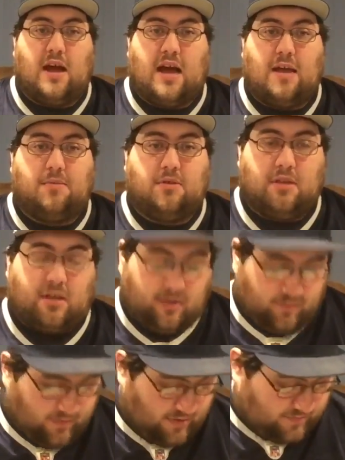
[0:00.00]
I
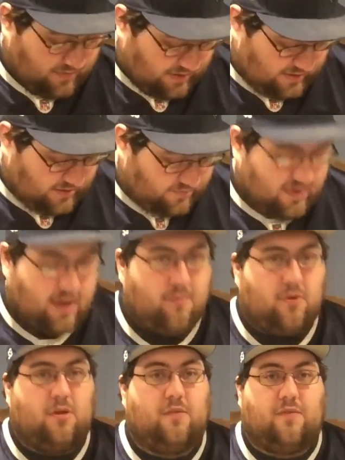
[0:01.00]
believe if
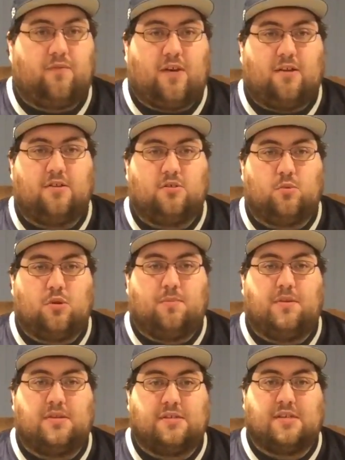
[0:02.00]
the Falcons want to
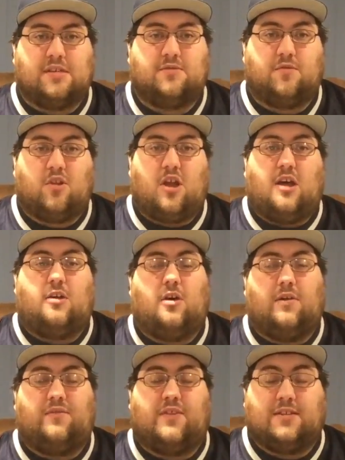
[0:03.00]
be successful
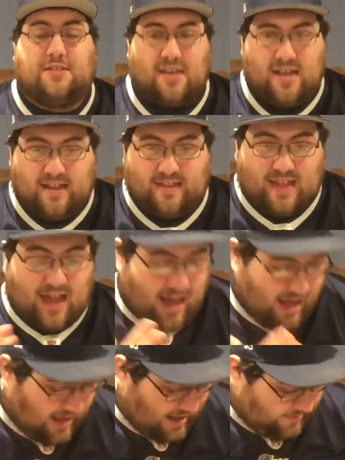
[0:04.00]
on offense,
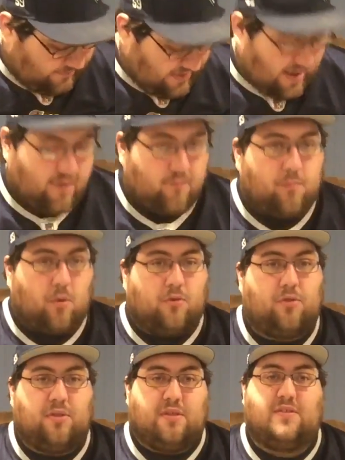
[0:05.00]
they have to have
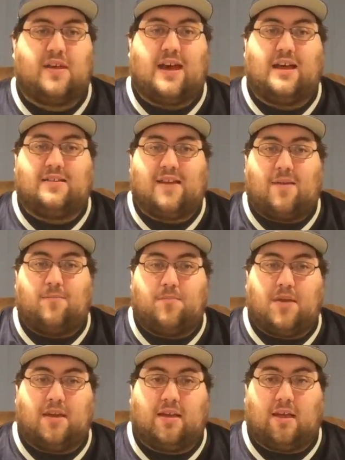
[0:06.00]
both of these guys have
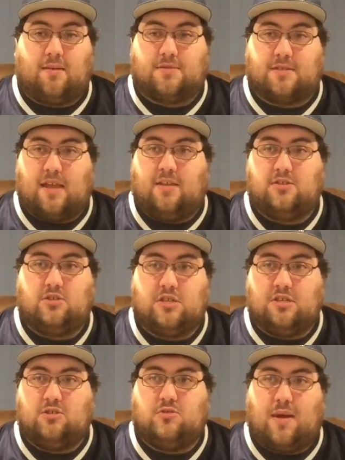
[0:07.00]
big games.
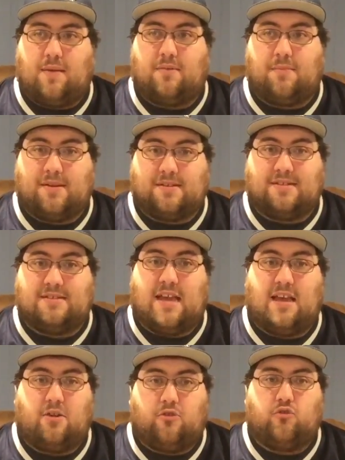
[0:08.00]
These two have to basically
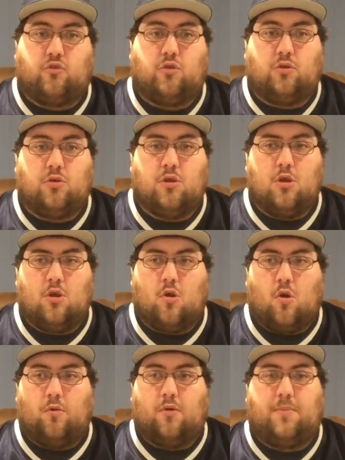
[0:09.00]
take control
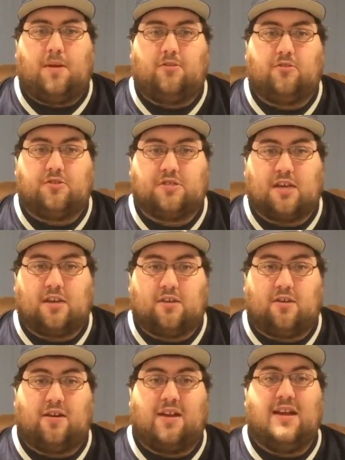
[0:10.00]
over the Patriots
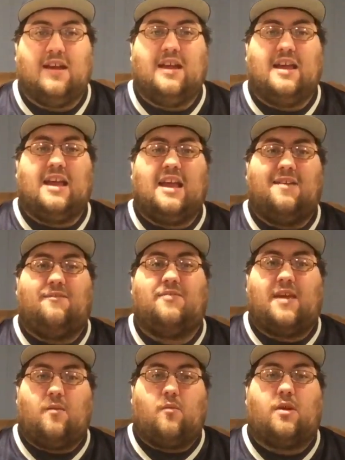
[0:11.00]
secondary if
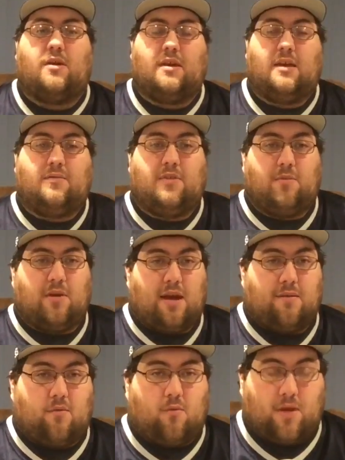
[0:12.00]
they want to
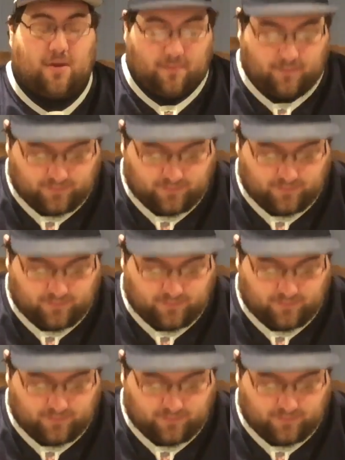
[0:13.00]
have a win.